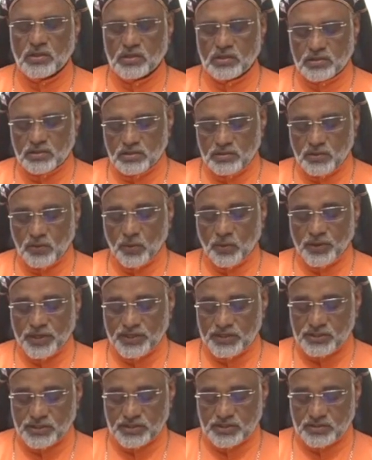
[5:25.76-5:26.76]
audit.
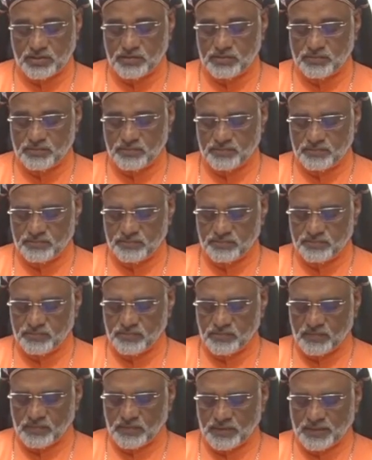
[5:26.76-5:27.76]

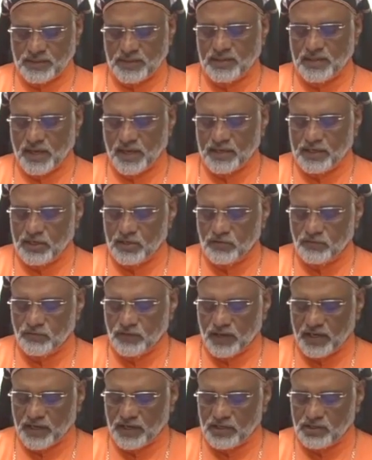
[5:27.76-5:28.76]
He
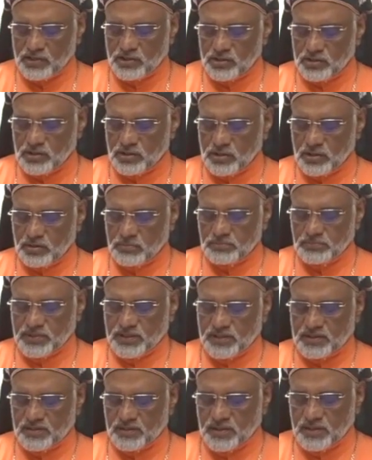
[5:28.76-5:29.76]
identified
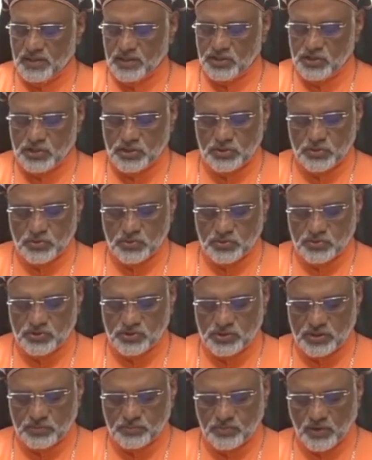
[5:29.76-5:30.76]
pertinent issues
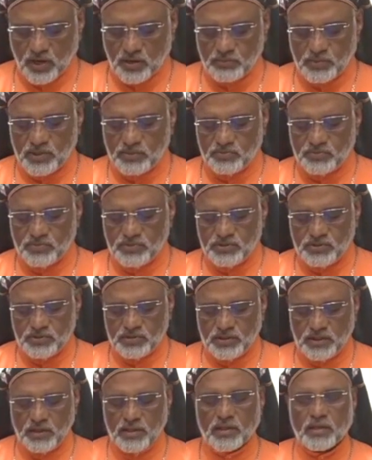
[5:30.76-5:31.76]
and problems
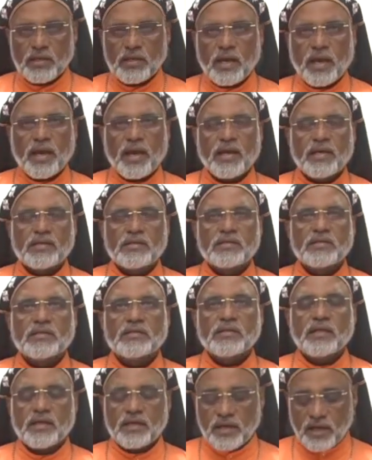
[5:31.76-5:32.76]
and
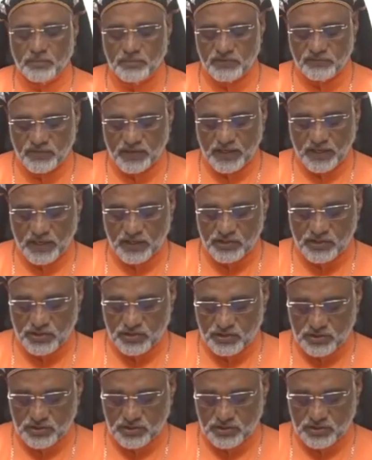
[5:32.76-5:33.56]
their ramifications.